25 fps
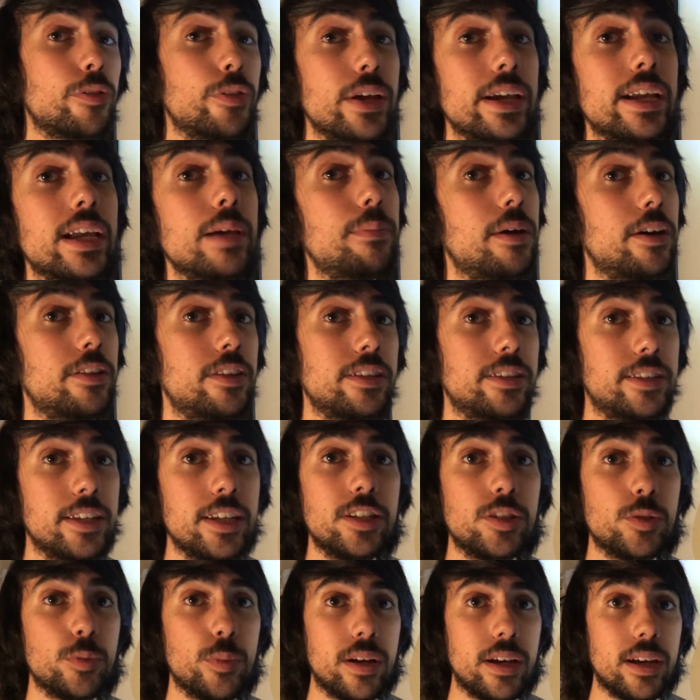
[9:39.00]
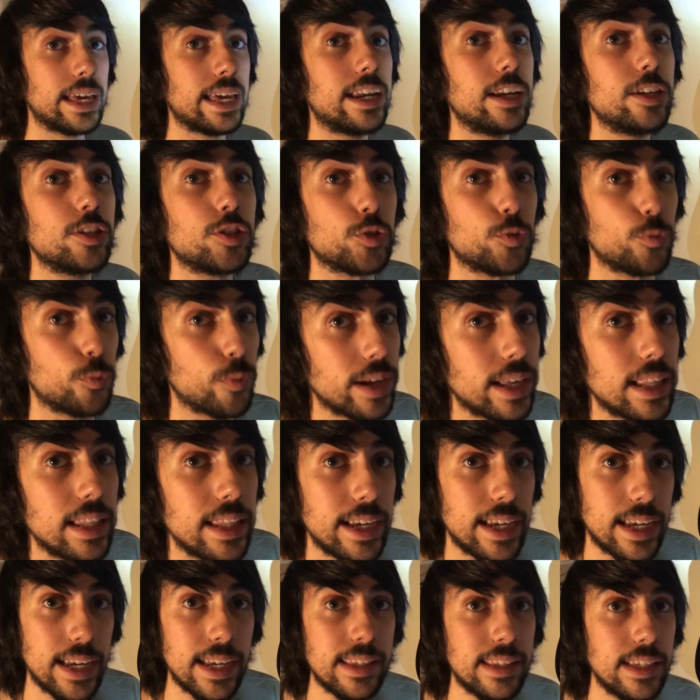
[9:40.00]
think about it this way. It is
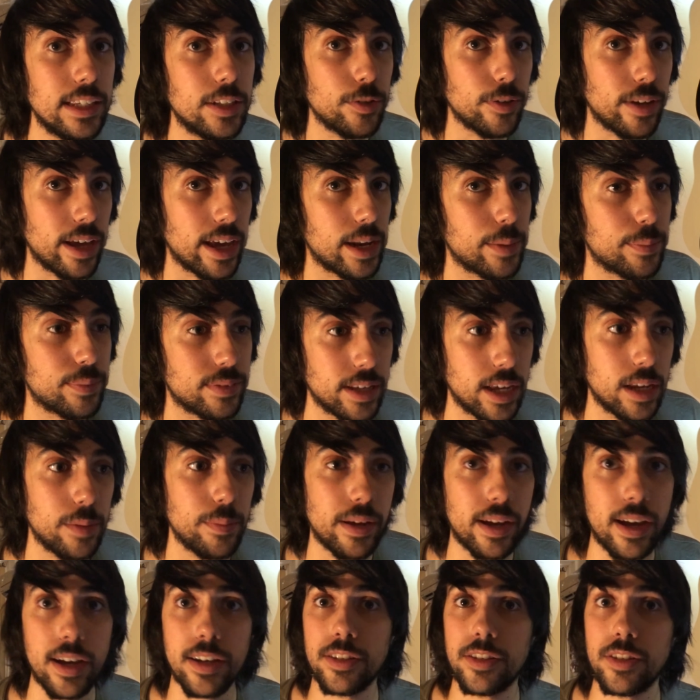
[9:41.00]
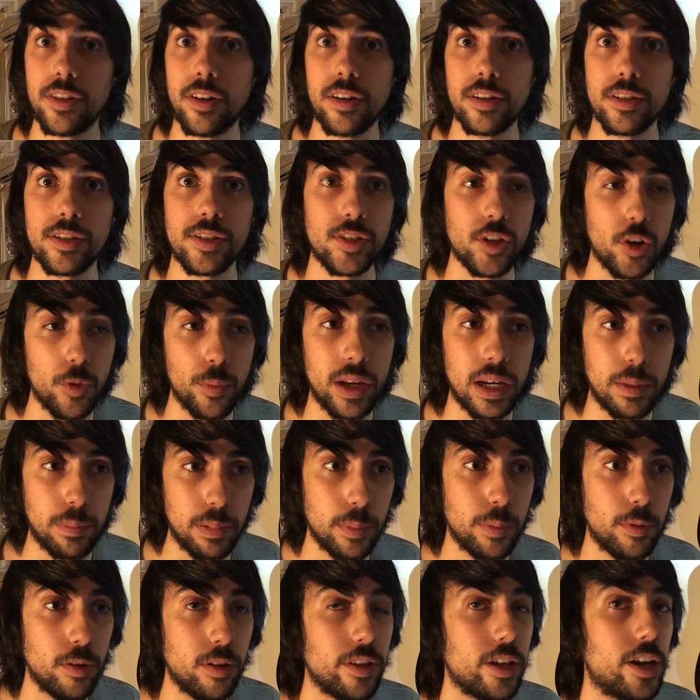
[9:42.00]
really easy to get upset because there are so many
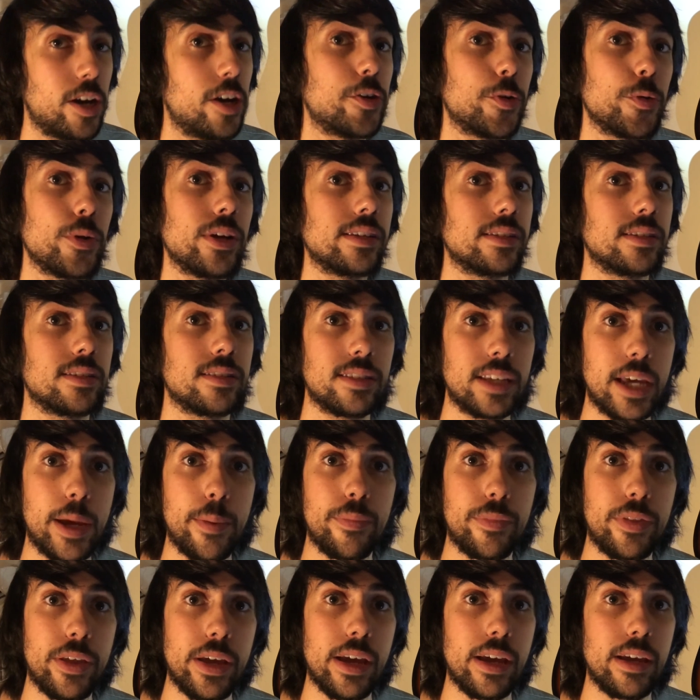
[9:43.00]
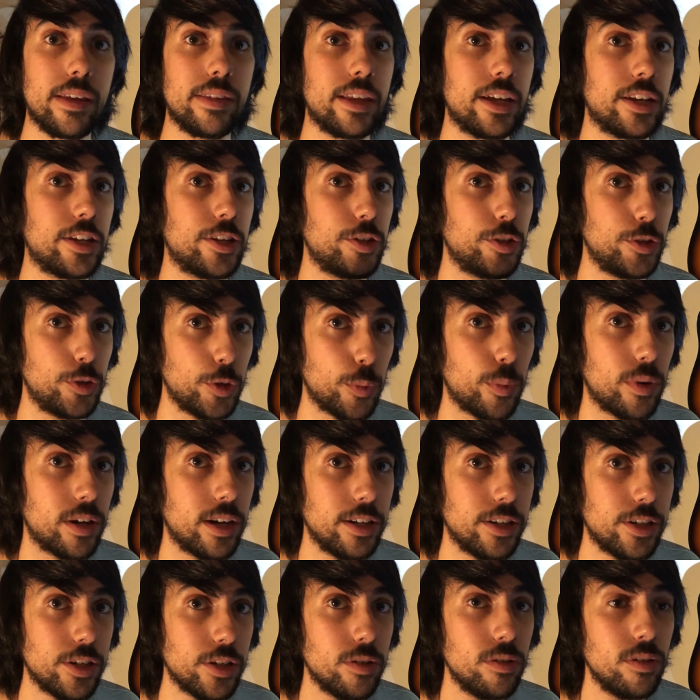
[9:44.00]
people that are doing the same thing that you want
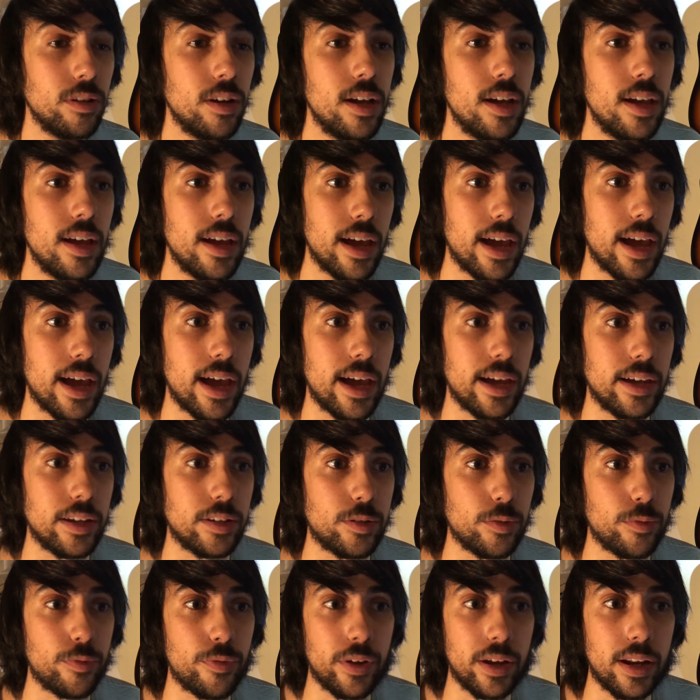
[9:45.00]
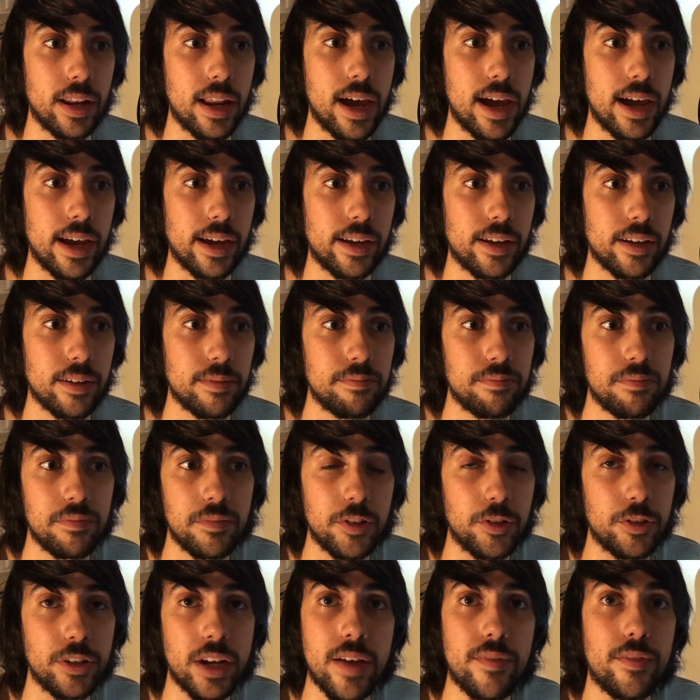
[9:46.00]
to do and to feel like
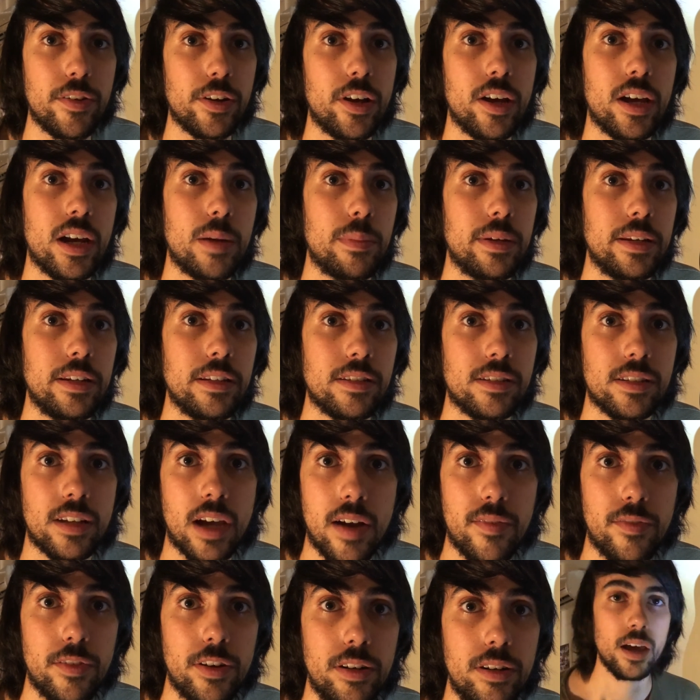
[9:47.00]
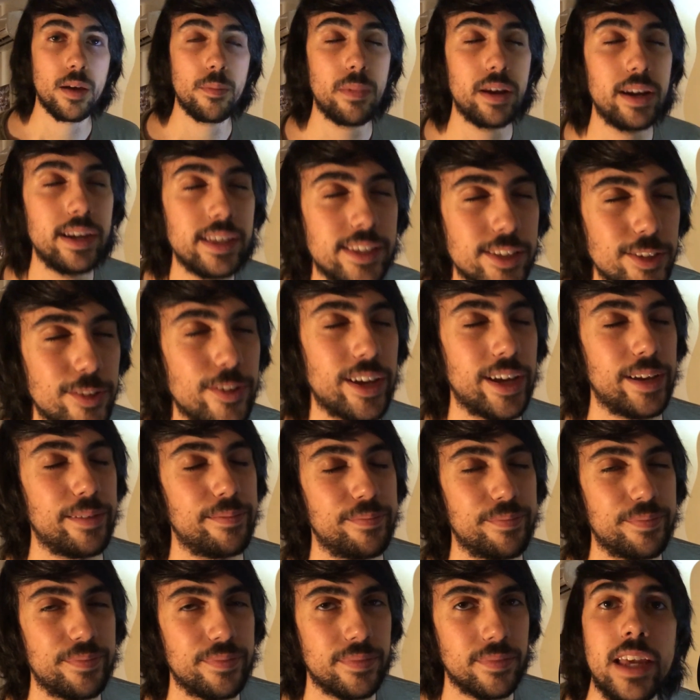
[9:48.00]
you're never gonna be discovered. But it's okay.
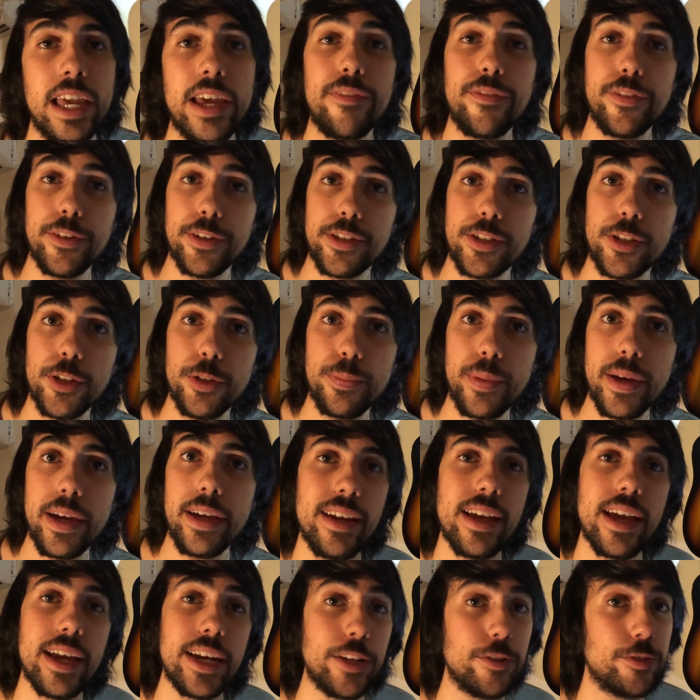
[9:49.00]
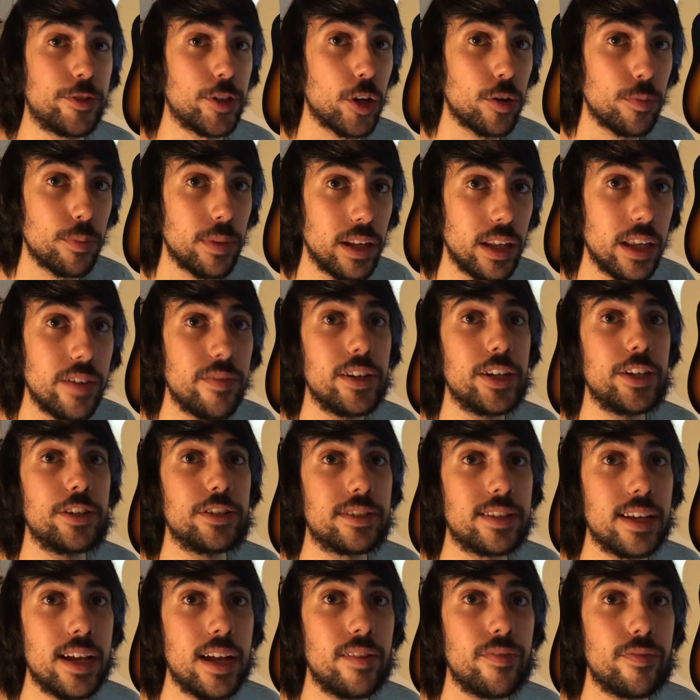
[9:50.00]
If you're stupid and you don't believe in
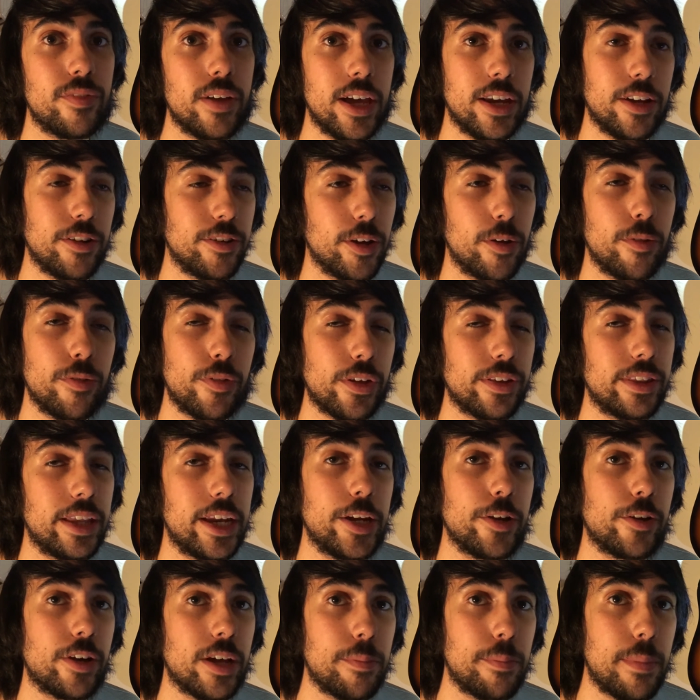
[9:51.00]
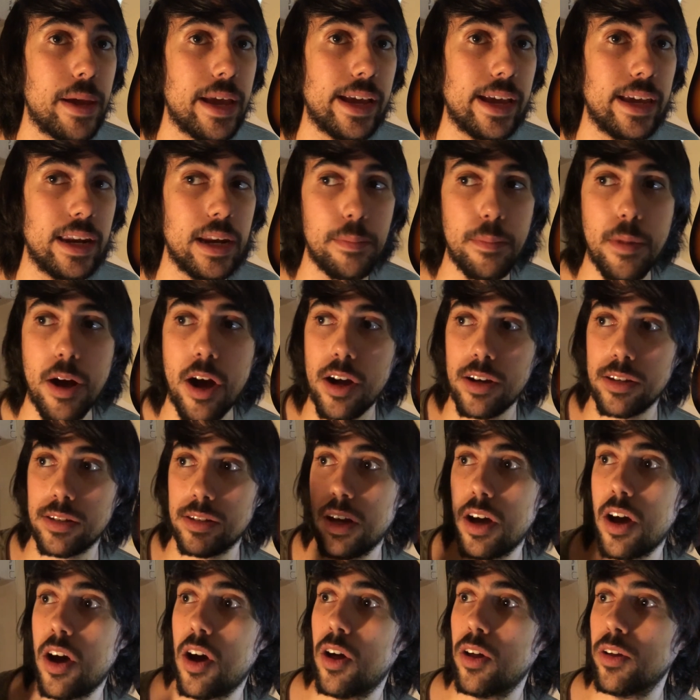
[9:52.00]
yourself and you don't think that you can make it among
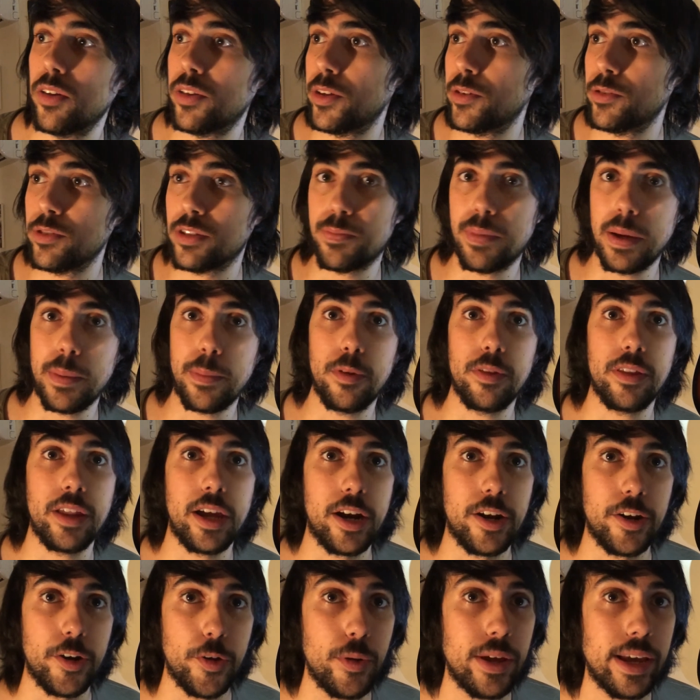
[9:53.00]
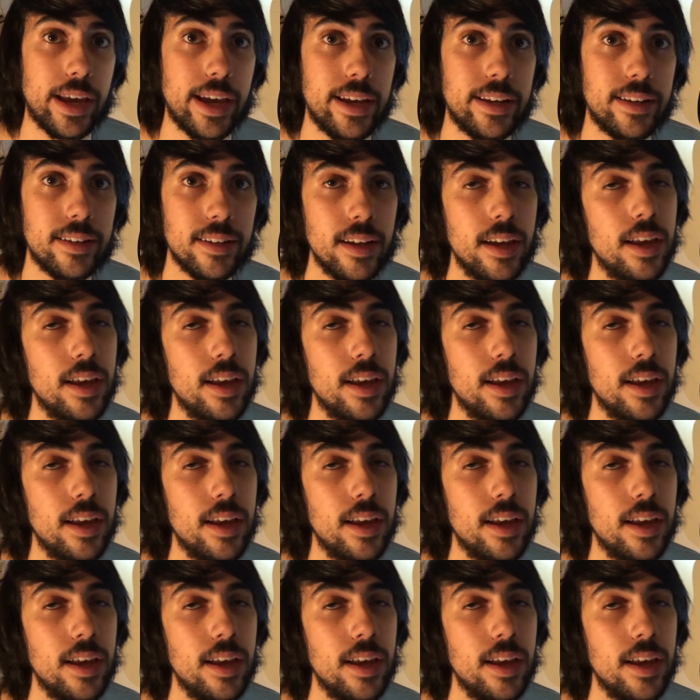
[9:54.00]
all those people that are doing it,